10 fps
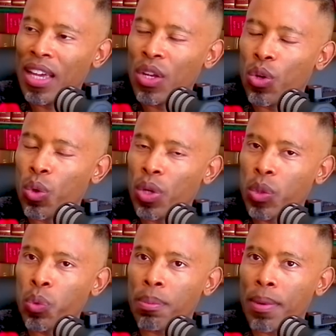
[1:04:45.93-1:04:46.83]
You know,
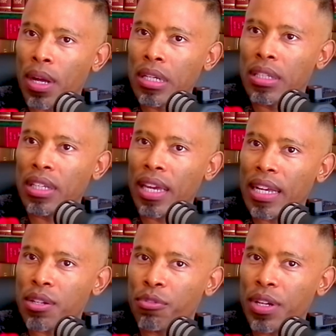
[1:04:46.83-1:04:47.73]
network marketing
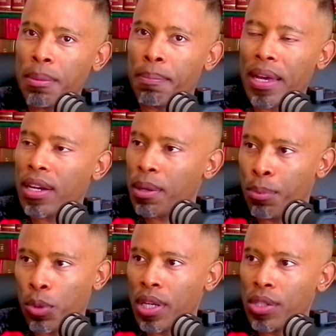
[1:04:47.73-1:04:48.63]
has a very bad
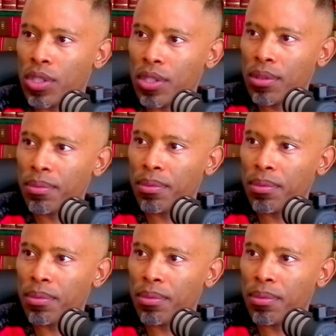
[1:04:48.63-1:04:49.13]
reputation